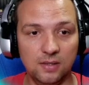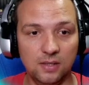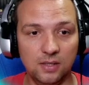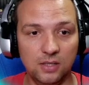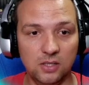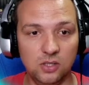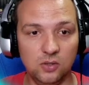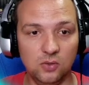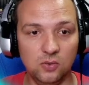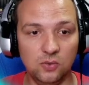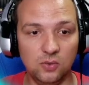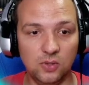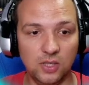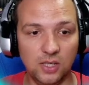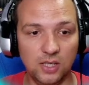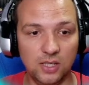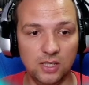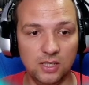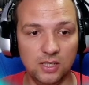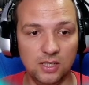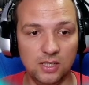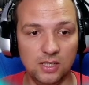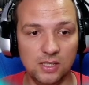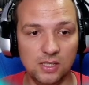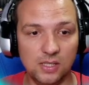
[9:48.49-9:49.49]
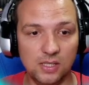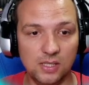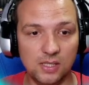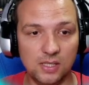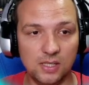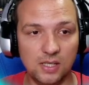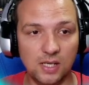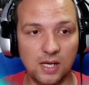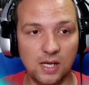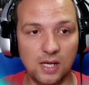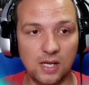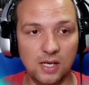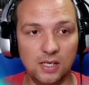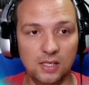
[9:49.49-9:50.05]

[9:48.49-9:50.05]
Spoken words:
You can install